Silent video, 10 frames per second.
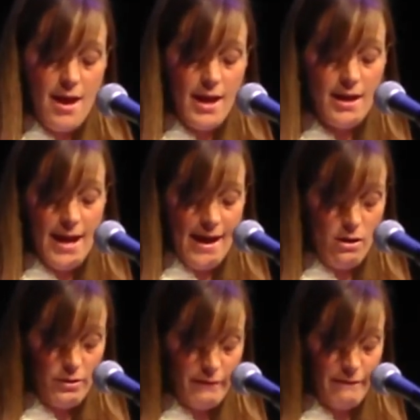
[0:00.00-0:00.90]
And
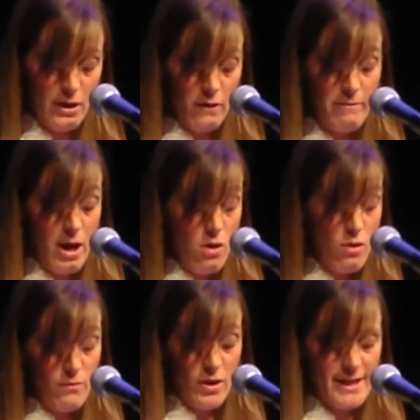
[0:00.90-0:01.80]
now the fear of my
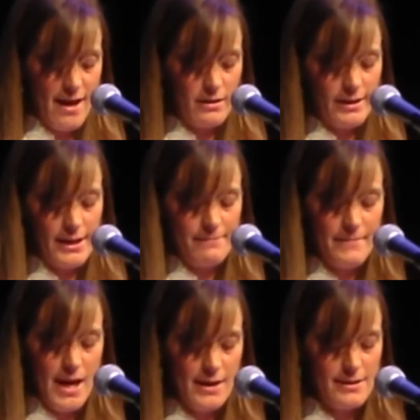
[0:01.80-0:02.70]
own mortality
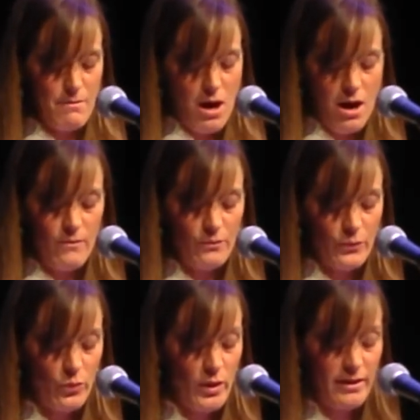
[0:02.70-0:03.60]
as a mom
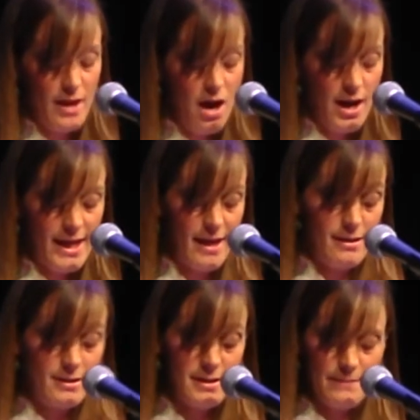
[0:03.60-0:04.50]
with young
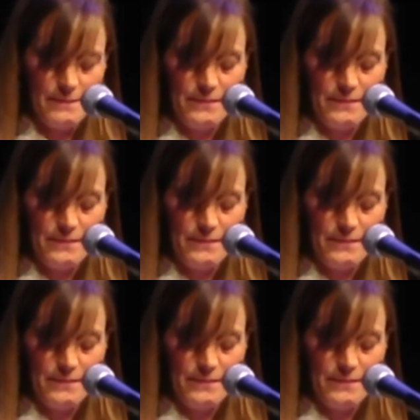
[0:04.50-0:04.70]
kids.